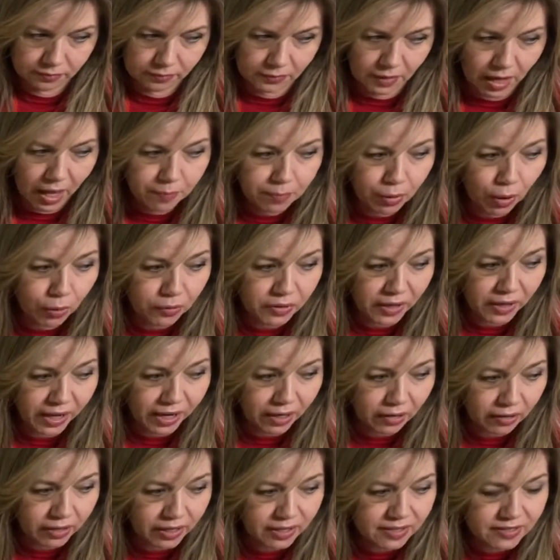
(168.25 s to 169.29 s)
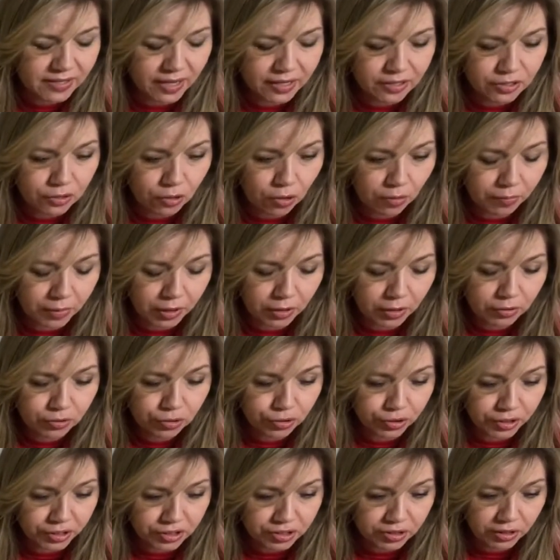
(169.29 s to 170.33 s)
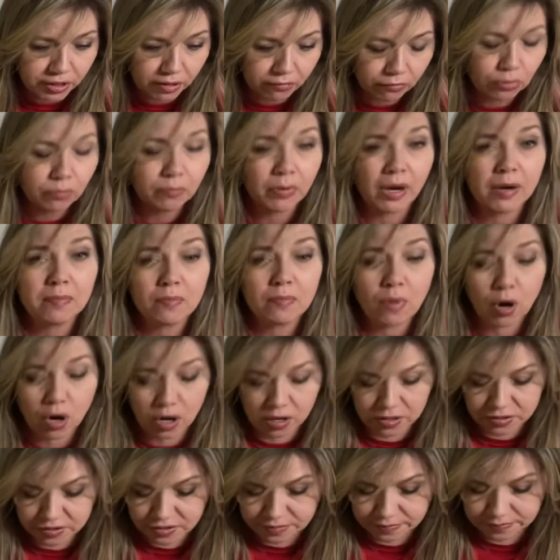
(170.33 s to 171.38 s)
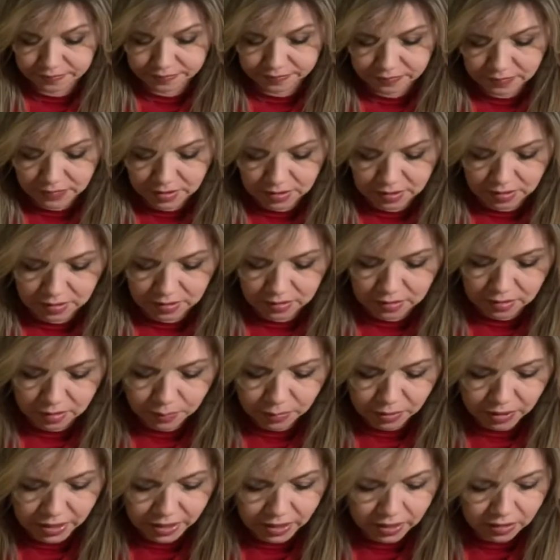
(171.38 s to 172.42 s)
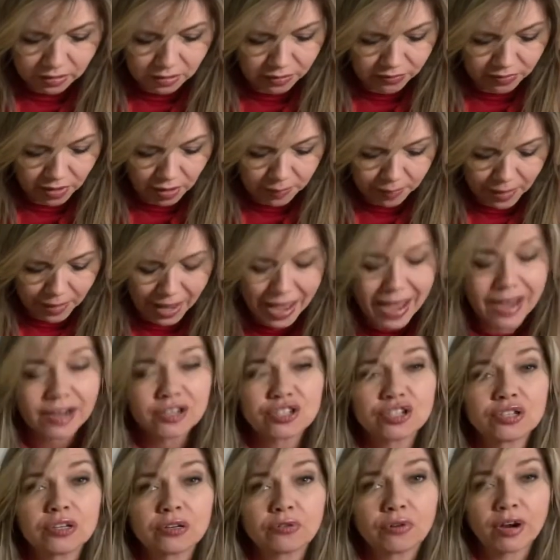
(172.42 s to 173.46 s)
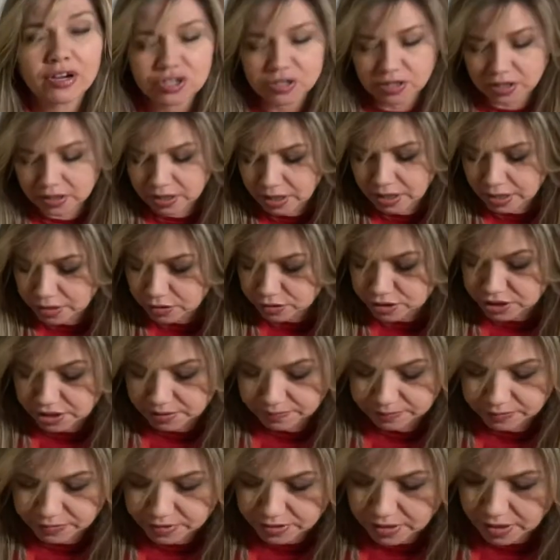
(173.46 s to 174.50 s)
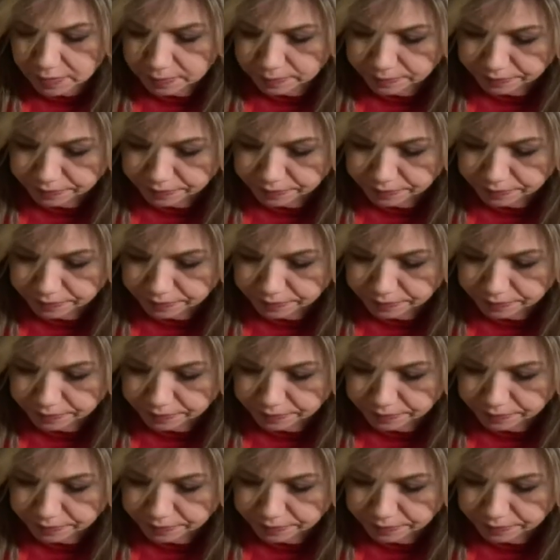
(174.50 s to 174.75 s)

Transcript: And both Aries and Scorpio traditionally are ruled by Mars, the planet of action, aggression, and energy. So.